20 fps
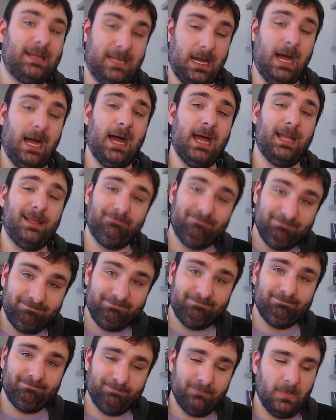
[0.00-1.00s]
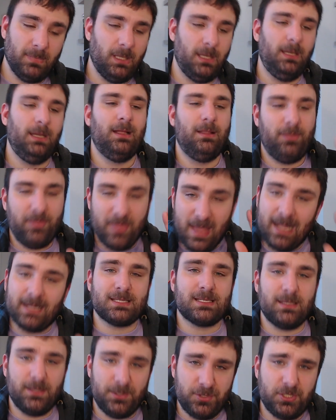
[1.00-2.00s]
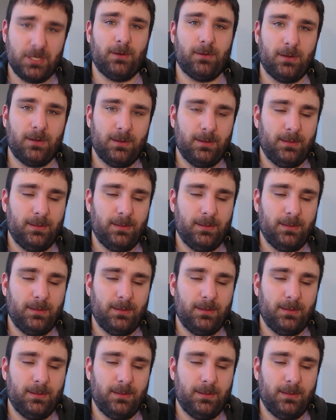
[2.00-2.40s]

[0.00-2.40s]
guy. That's the joke.